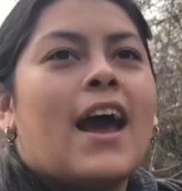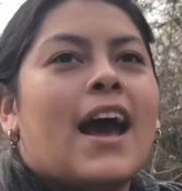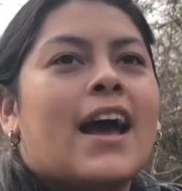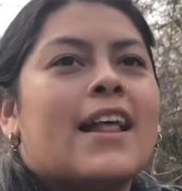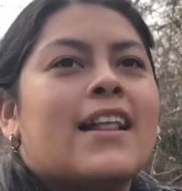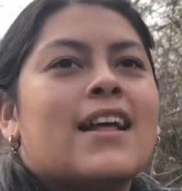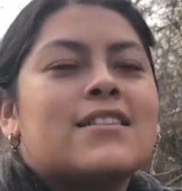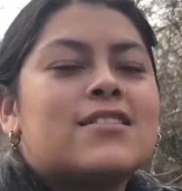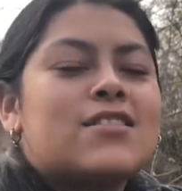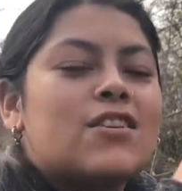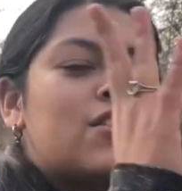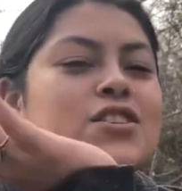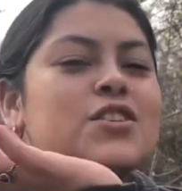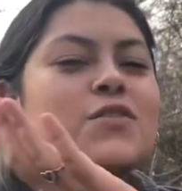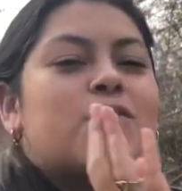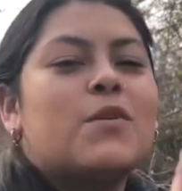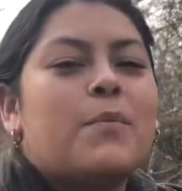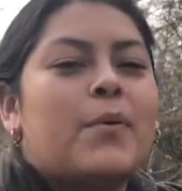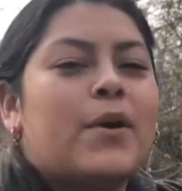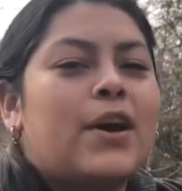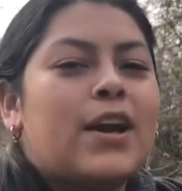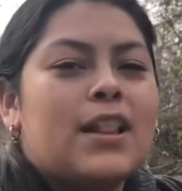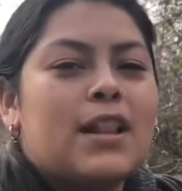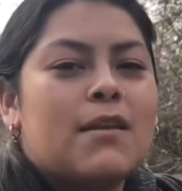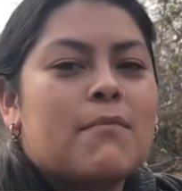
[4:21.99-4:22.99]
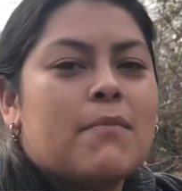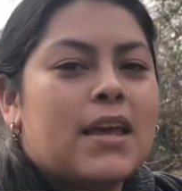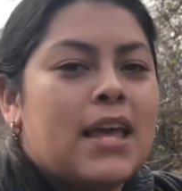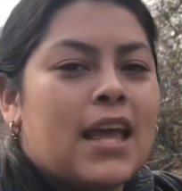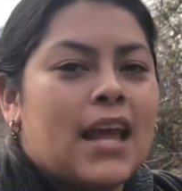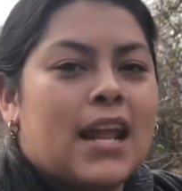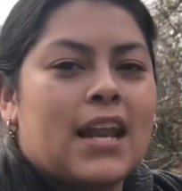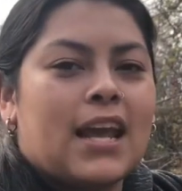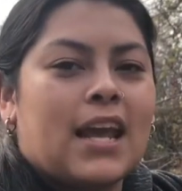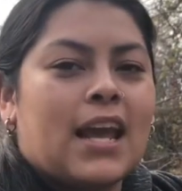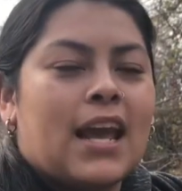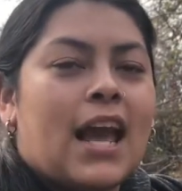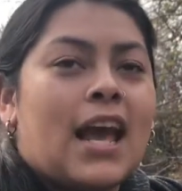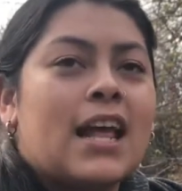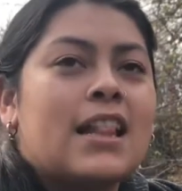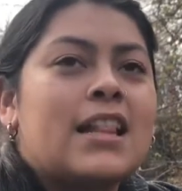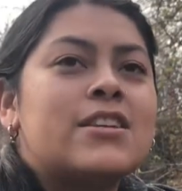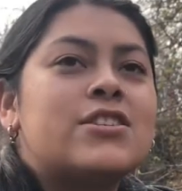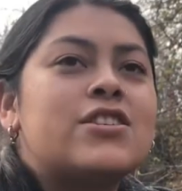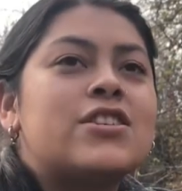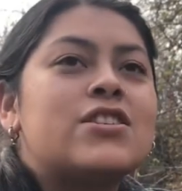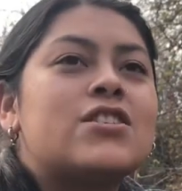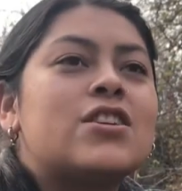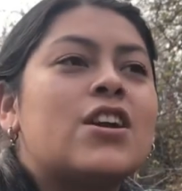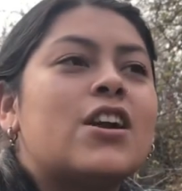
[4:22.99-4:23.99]
And that's all she would put in the beginning. And
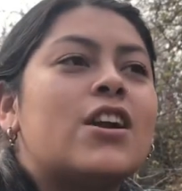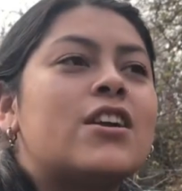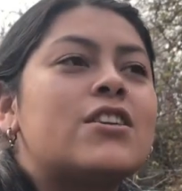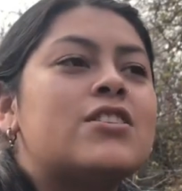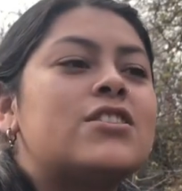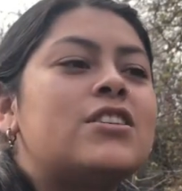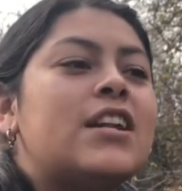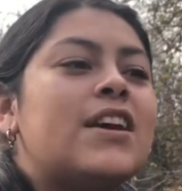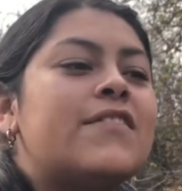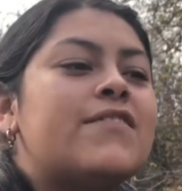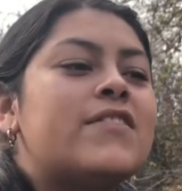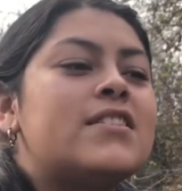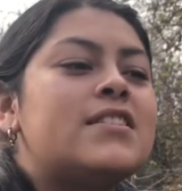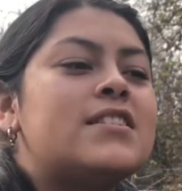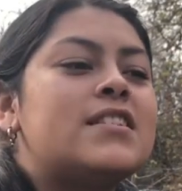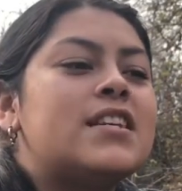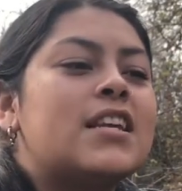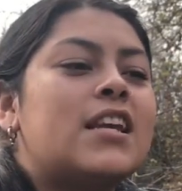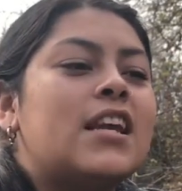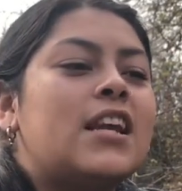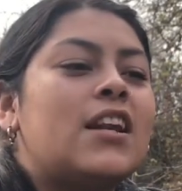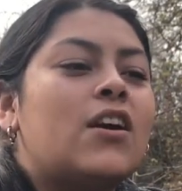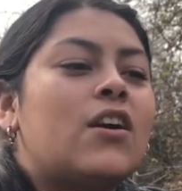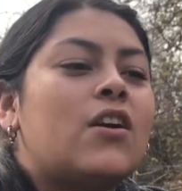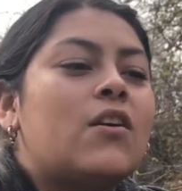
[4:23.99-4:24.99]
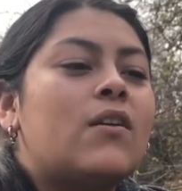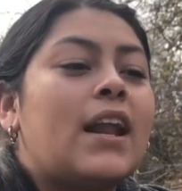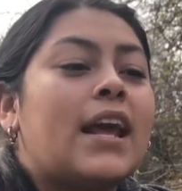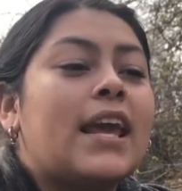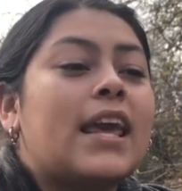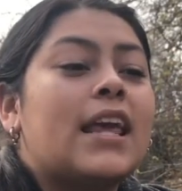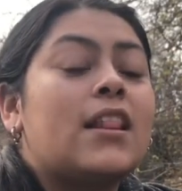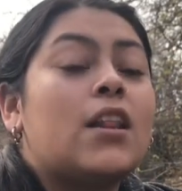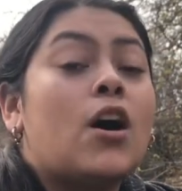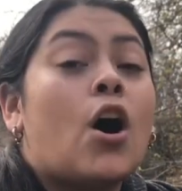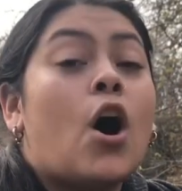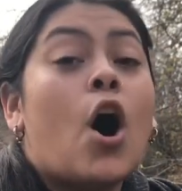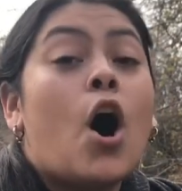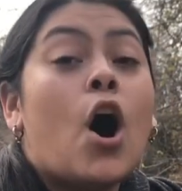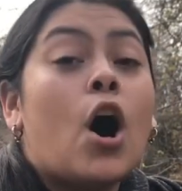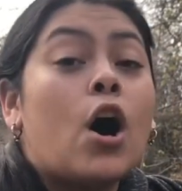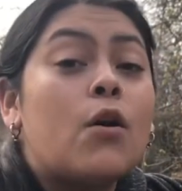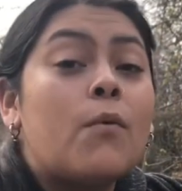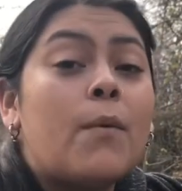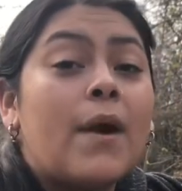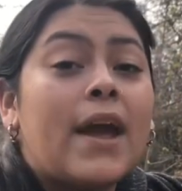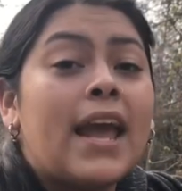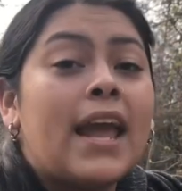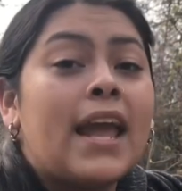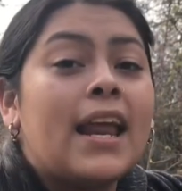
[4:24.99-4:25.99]
then she left a sticky note like in the
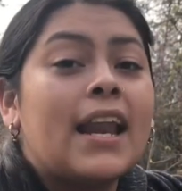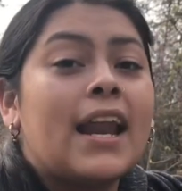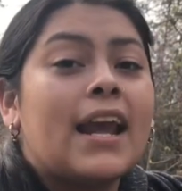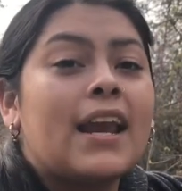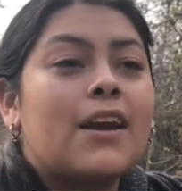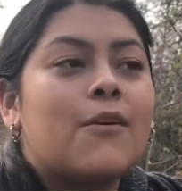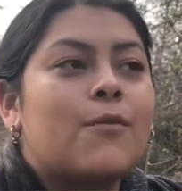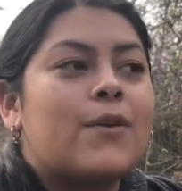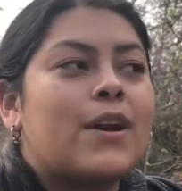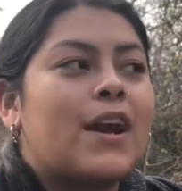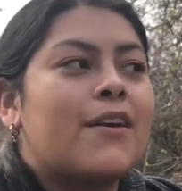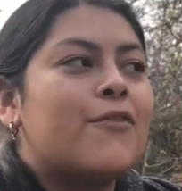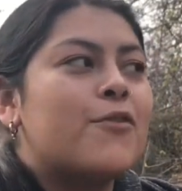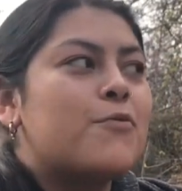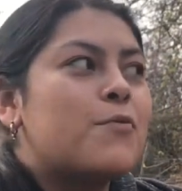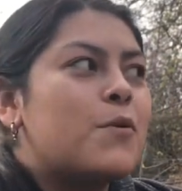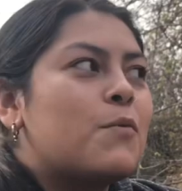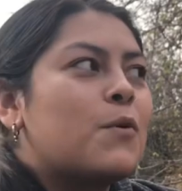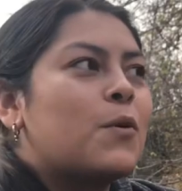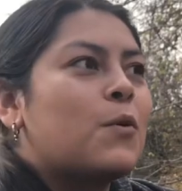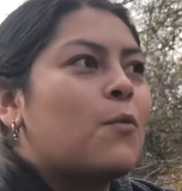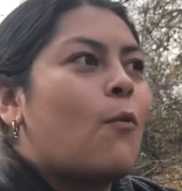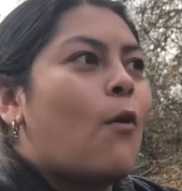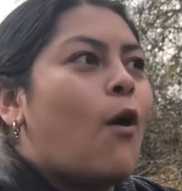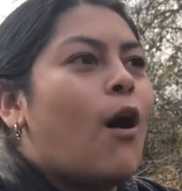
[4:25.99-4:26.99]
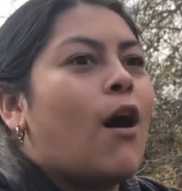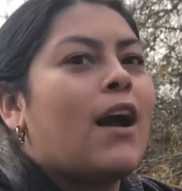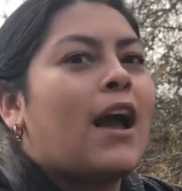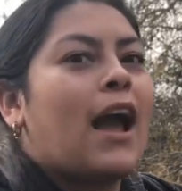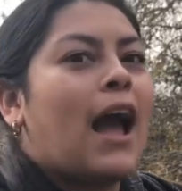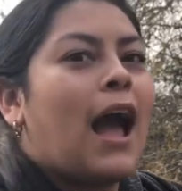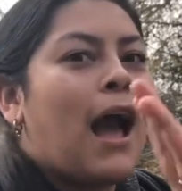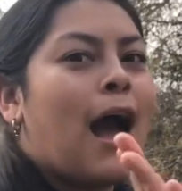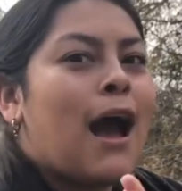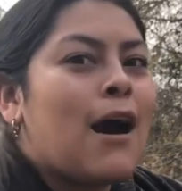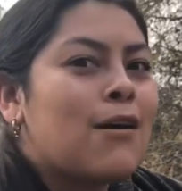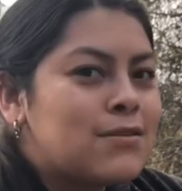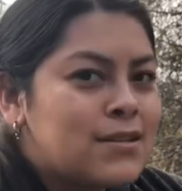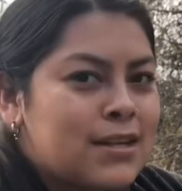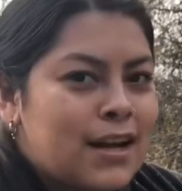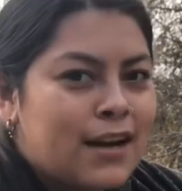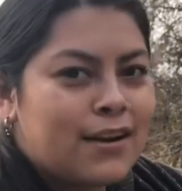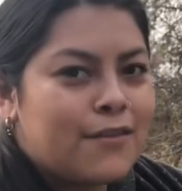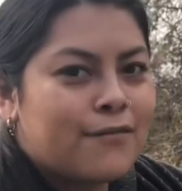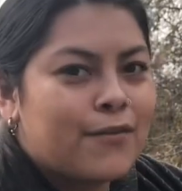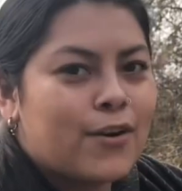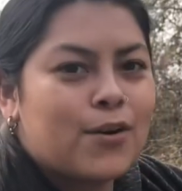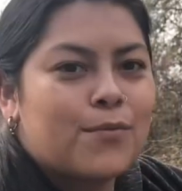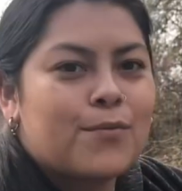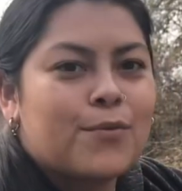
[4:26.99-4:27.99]
hallway, like whenever we would walk
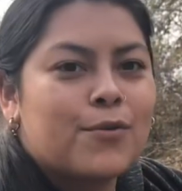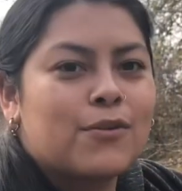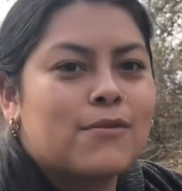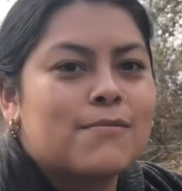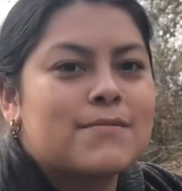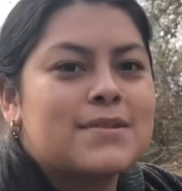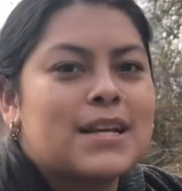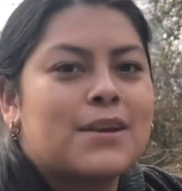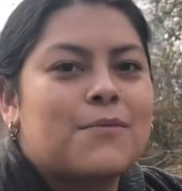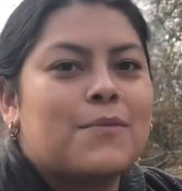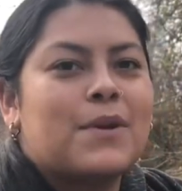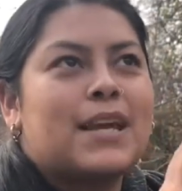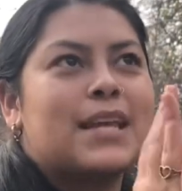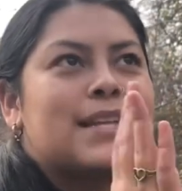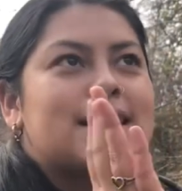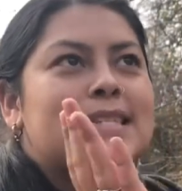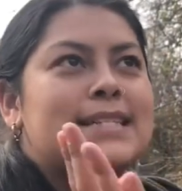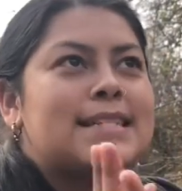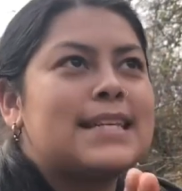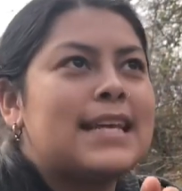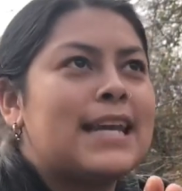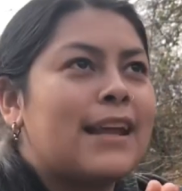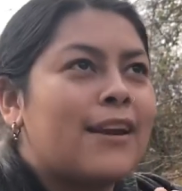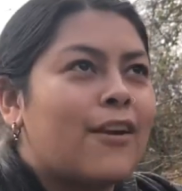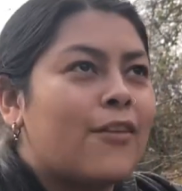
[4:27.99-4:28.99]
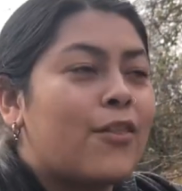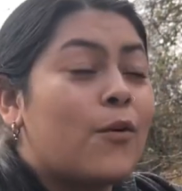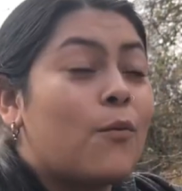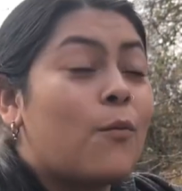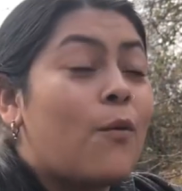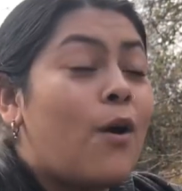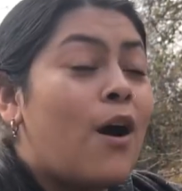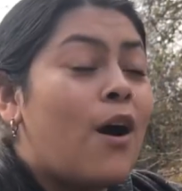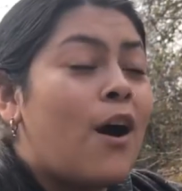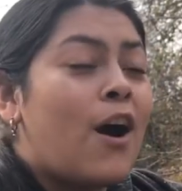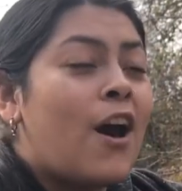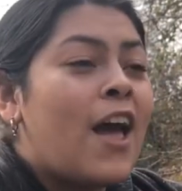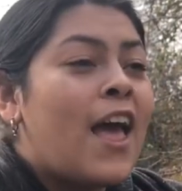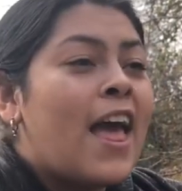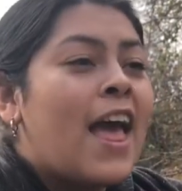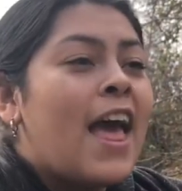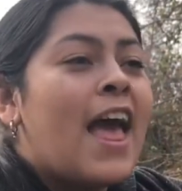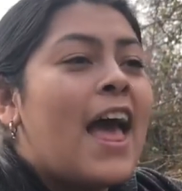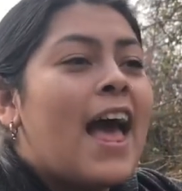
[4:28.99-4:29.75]
outside of our rooms, like we can see it on the wall.